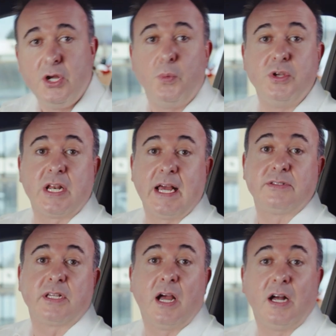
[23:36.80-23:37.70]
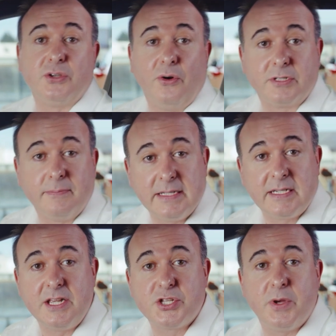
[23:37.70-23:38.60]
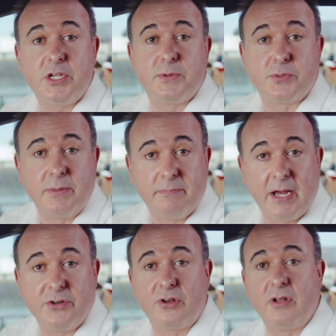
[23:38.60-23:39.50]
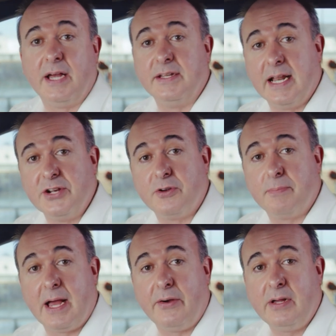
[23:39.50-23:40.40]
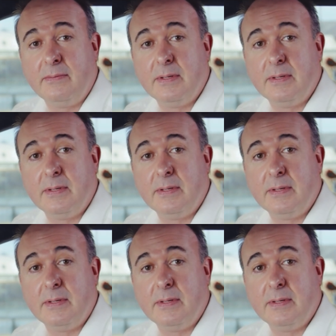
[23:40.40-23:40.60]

which allows the car to automatically switch between petrol and electric power.